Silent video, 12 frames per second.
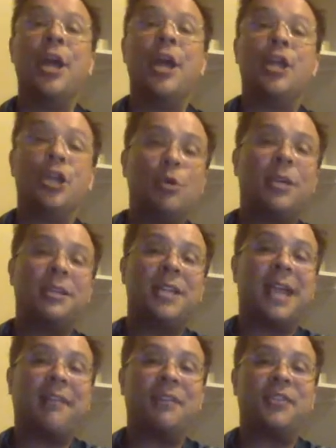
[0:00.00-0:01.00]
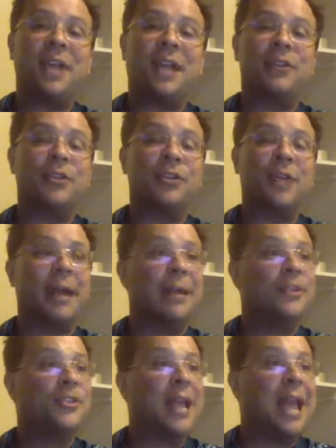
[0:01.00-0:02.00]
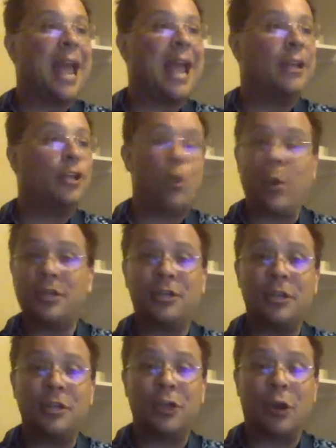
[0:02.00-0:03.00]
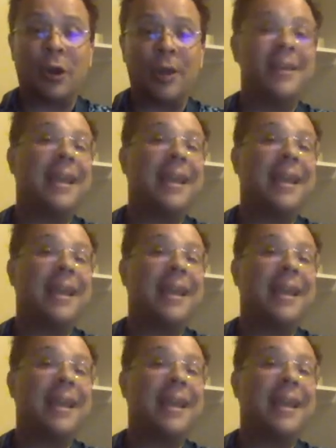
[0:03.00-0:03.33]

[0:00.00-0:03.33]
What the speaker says: you can take this exercise and twist and turn it